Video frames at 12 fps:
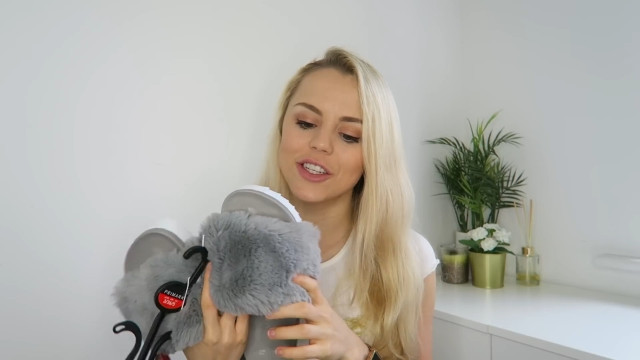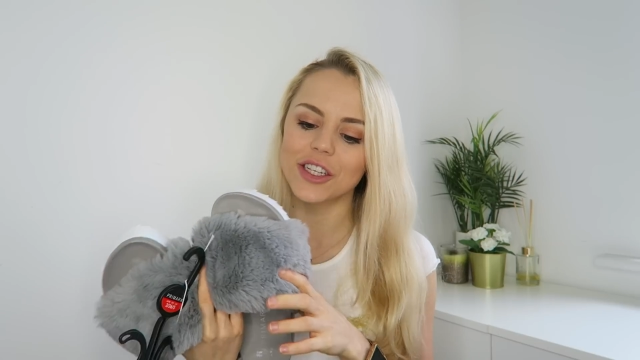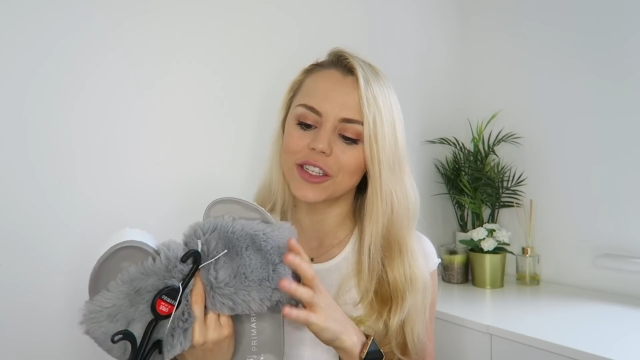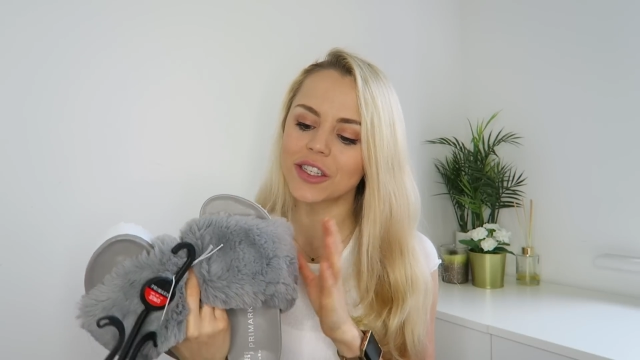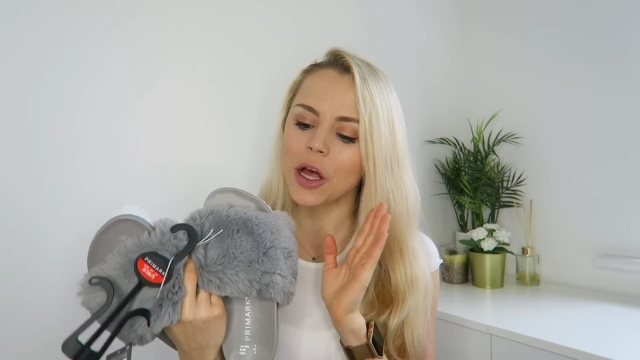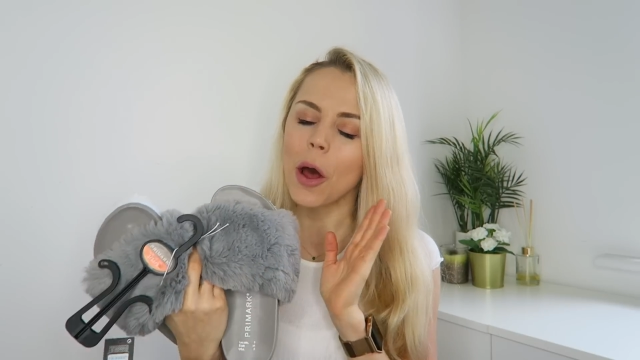
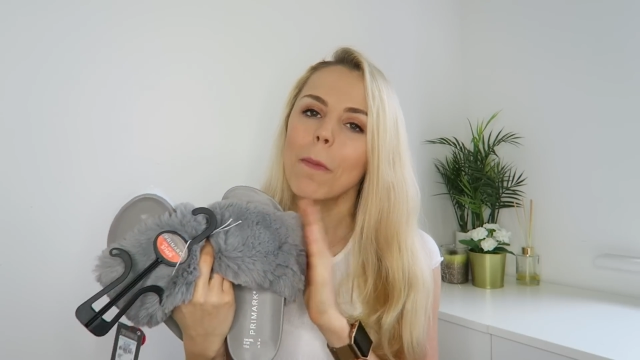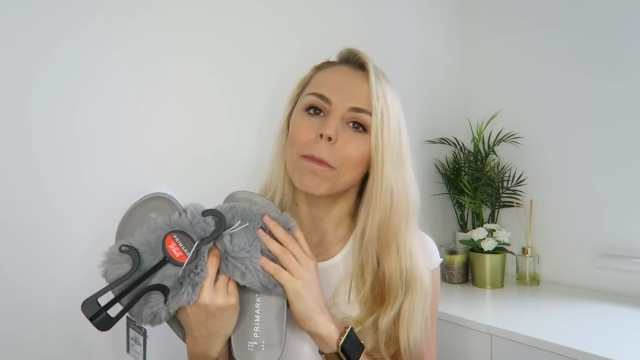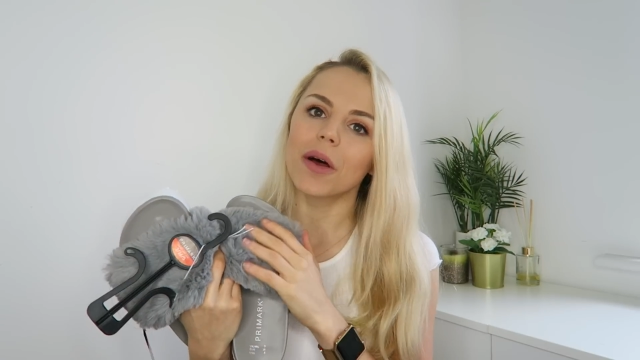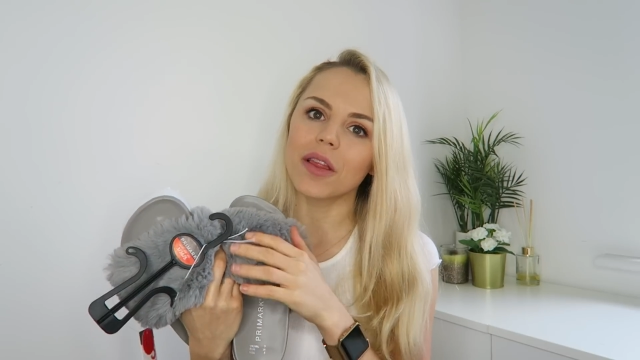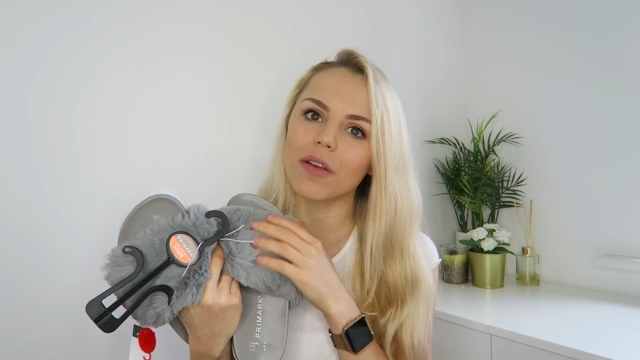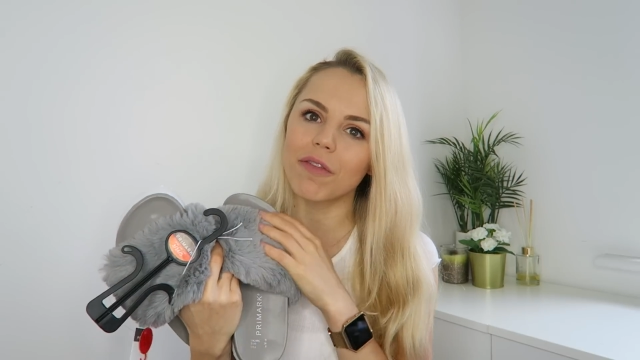shoes,
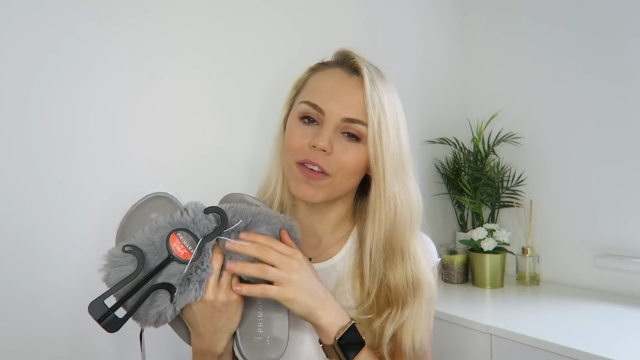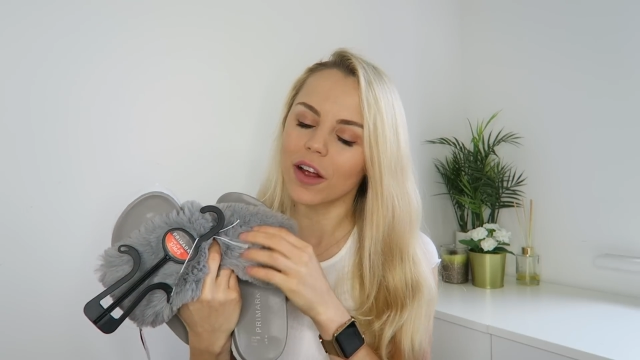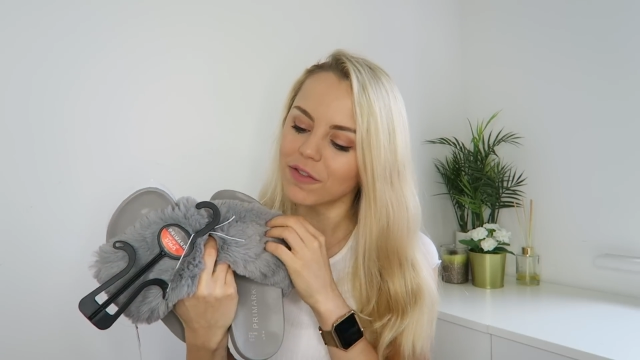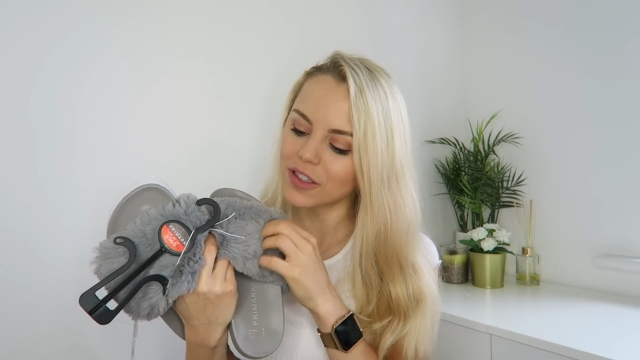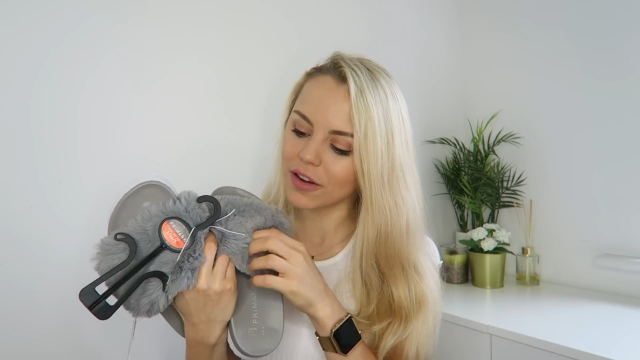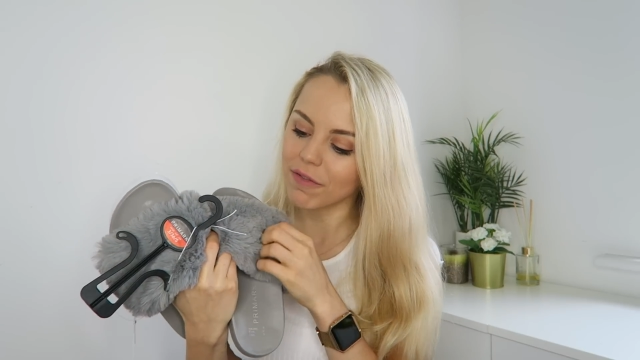but the
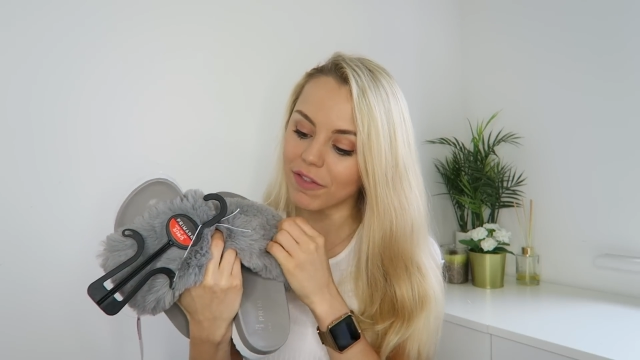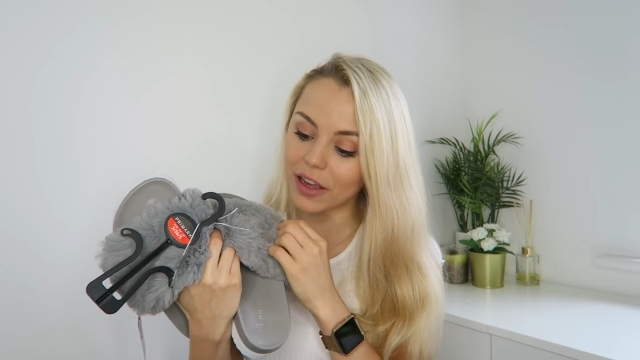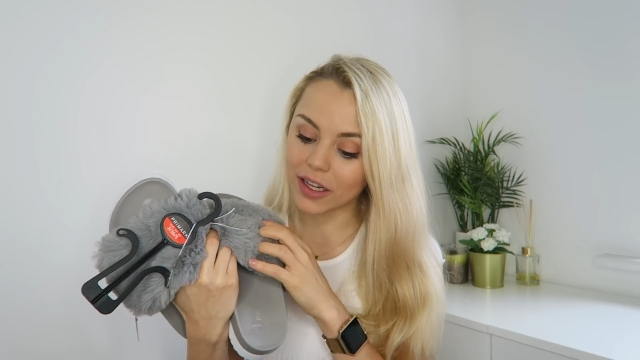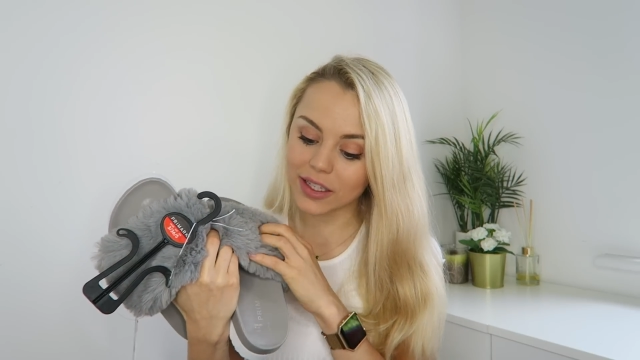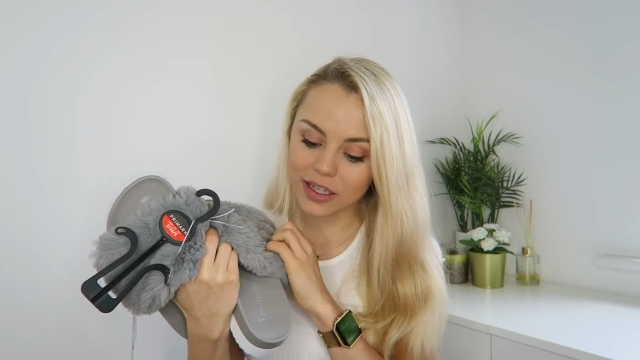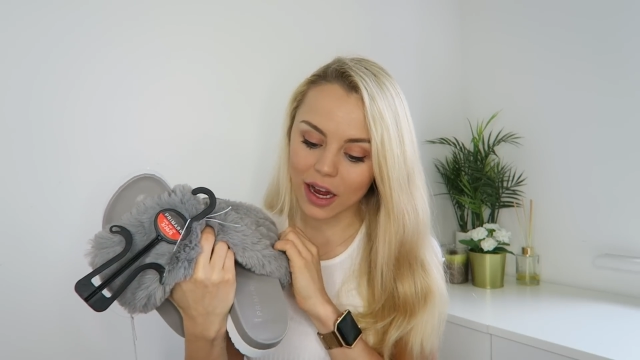fluff didn't
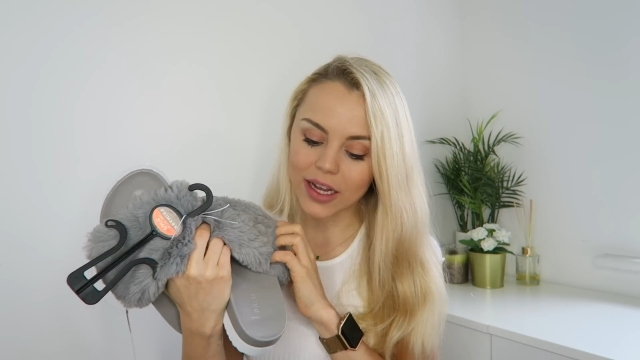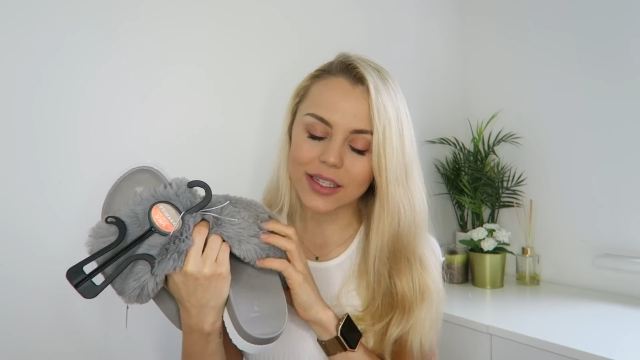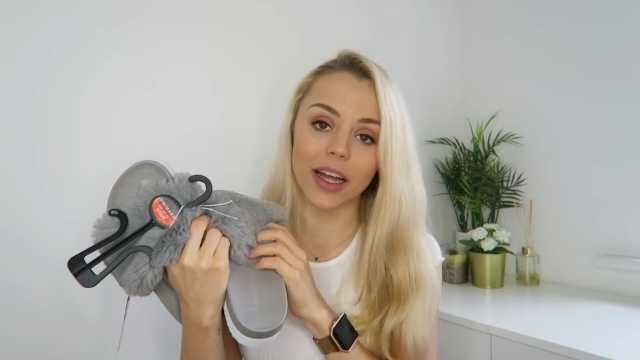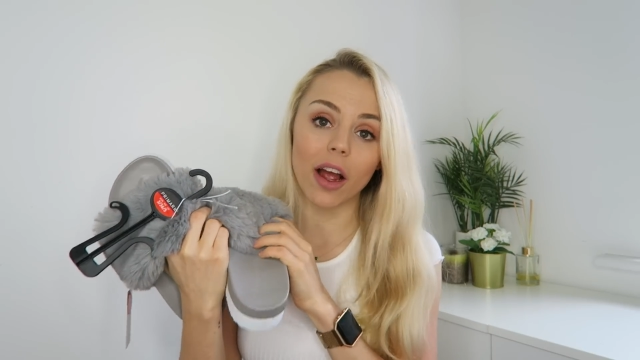feel as nice.